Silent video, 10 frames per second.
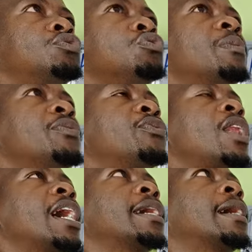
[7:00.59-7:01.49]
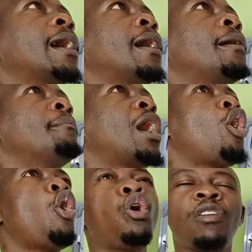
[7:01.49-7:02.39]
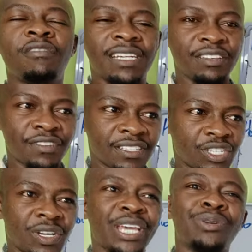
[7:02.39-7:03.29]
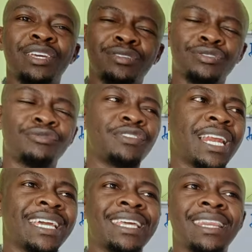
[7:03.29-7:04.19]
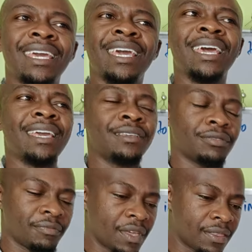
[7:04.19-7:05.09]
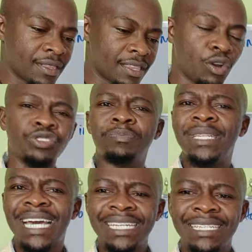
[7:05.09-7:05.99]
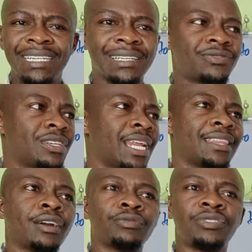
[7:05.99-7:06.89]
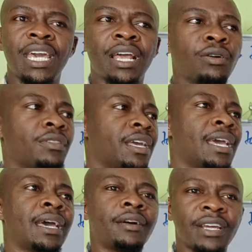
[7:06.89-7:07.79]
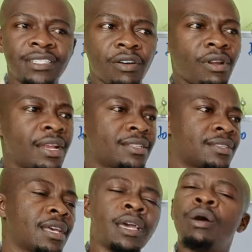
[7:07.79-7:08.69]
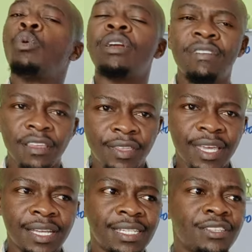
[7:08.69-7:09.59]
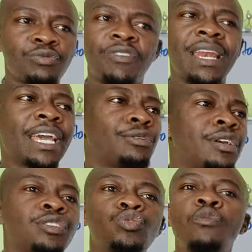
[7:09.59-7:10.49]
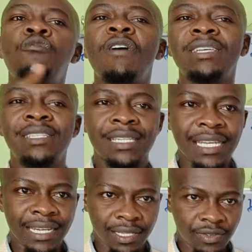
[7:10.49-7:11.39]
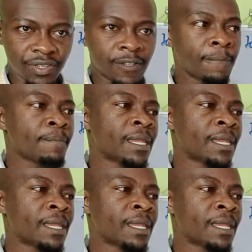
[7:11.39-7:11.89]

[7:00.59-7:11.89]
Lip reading: to do with like a whole of a different section. Like you get yourself in like the, you know, the hospitality industry, like the hotel or the restaurants, whatever the thing it is. You find like you're in two vast industries.